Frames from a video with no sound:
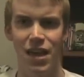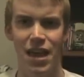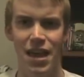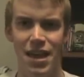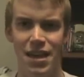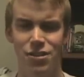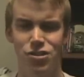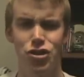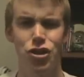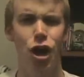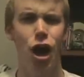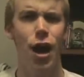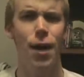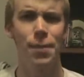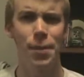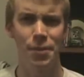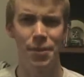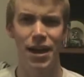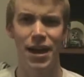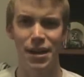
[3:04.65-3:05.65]
a
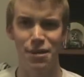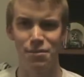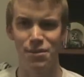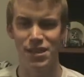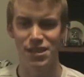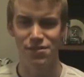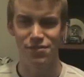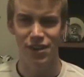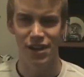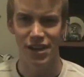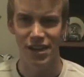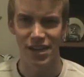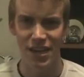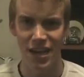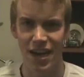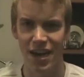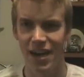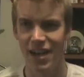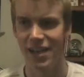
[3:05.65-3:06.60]
charm about him that's very